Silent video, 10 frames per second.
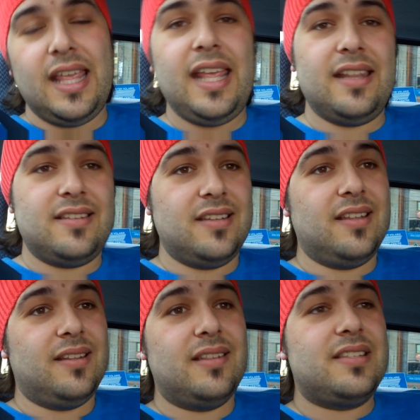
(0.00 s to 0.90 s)

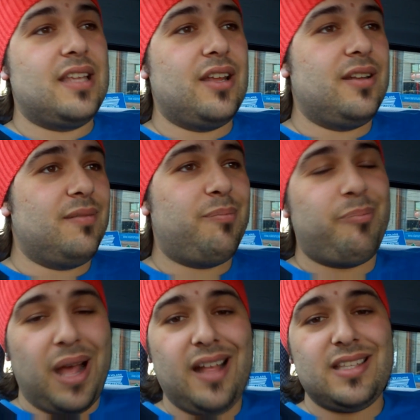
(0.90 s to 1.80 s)
into certain
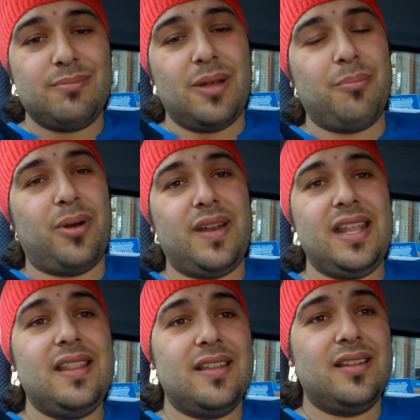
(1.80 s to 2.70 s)
parts of my
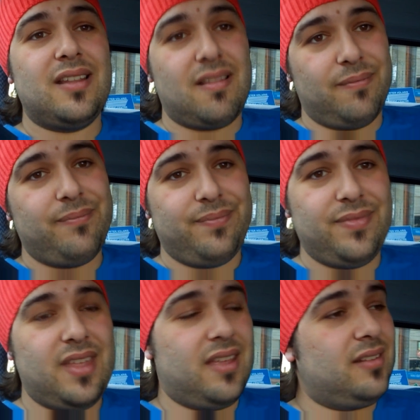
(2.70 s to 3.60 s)
body that,
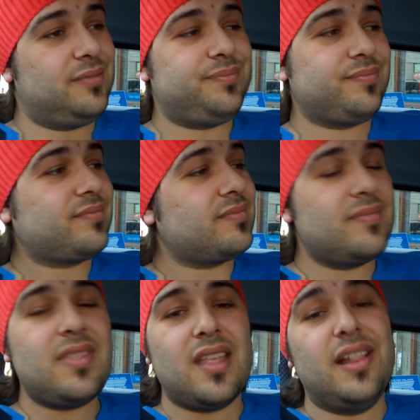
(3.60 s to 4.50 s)
yeah,
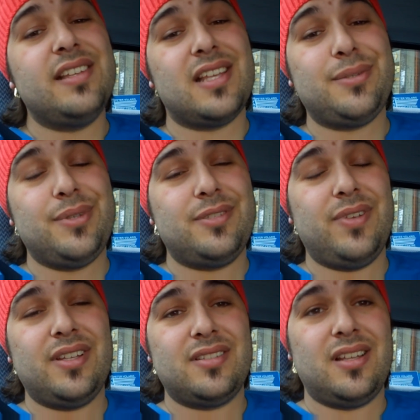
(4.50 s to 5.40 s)
at least that's what it
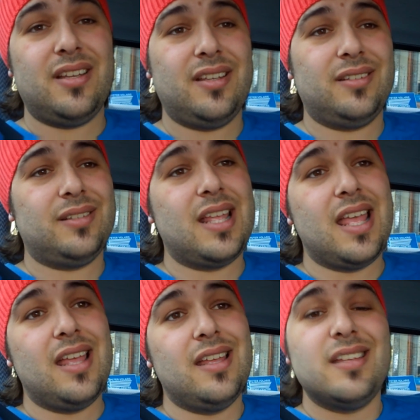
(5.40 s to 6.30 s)
feels like.
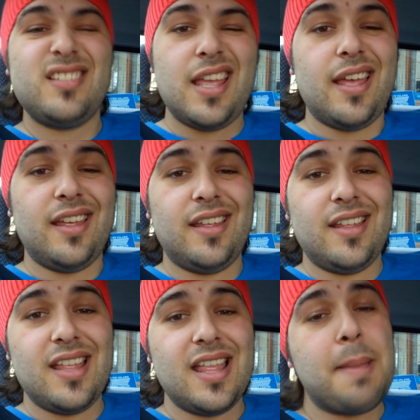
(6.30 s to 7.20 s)
So yeah,
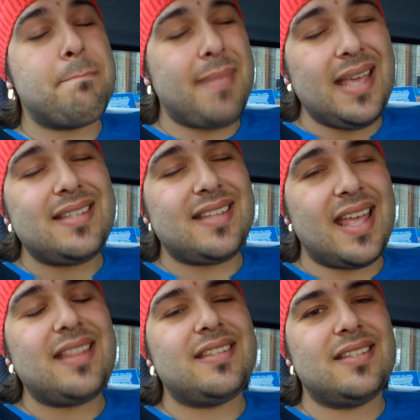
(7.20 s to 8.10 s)
makes
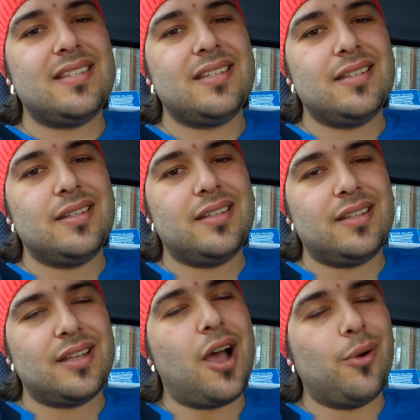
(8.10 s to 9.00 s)
sense.
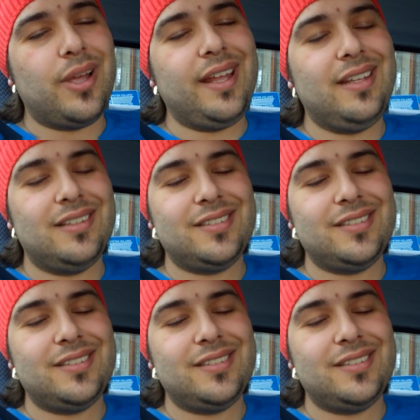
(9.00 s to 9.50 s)
Okay.